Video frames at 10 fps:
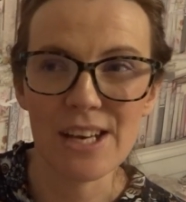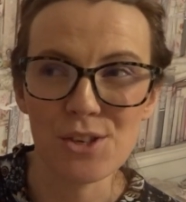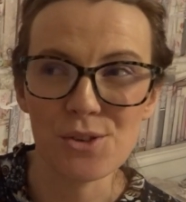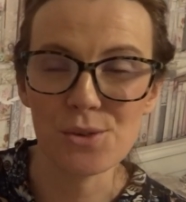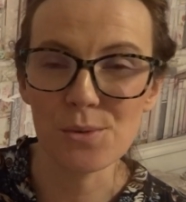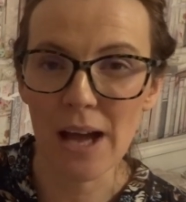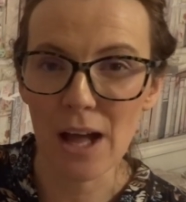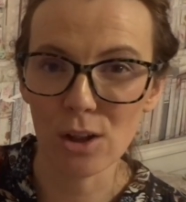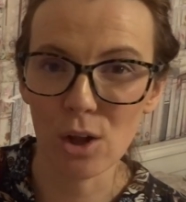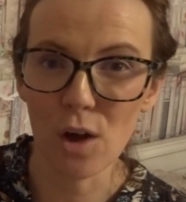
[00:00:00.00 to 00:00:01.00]
And you do get
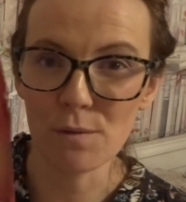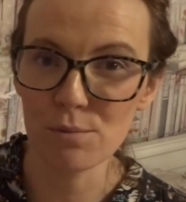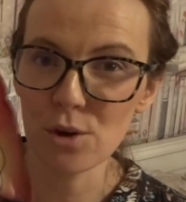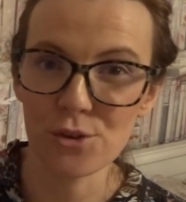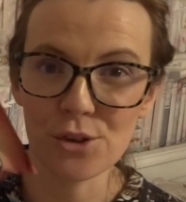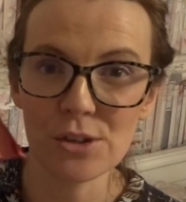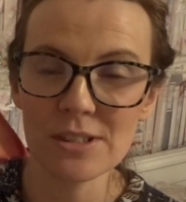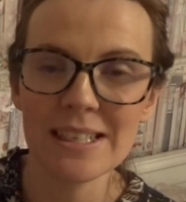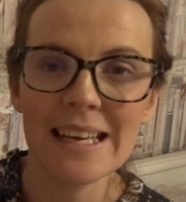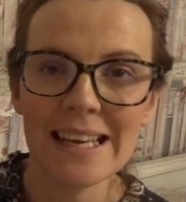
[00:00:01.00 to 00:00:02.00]
a lot of
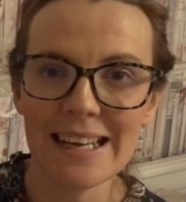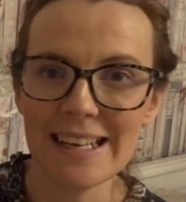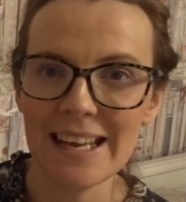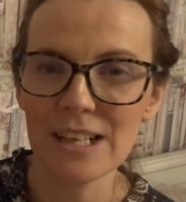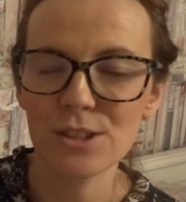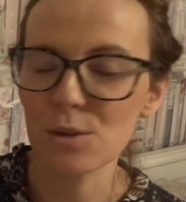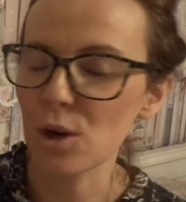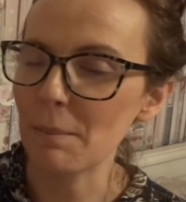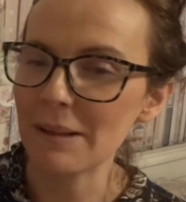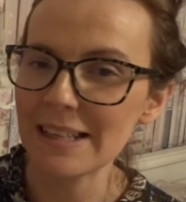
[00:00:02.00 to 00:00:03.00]
product in here, so
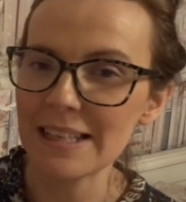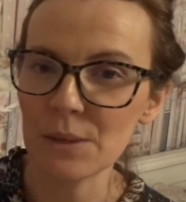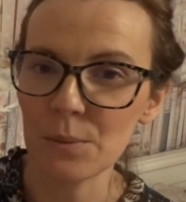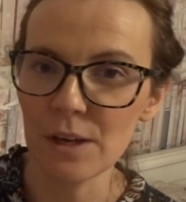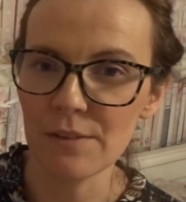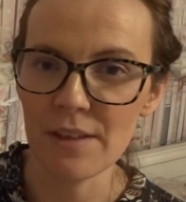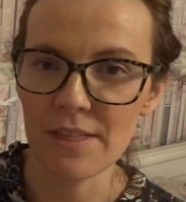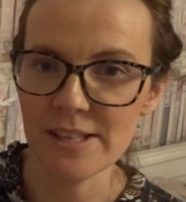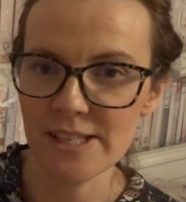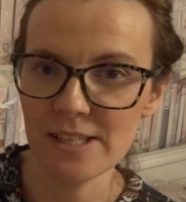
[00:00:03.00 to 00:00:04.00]
completely worth
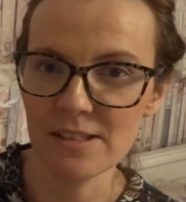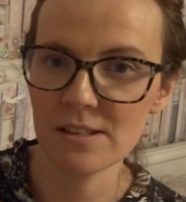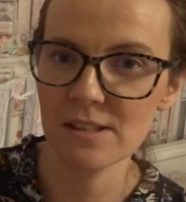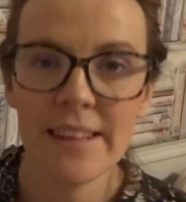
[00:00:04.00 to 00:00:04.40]
the sins.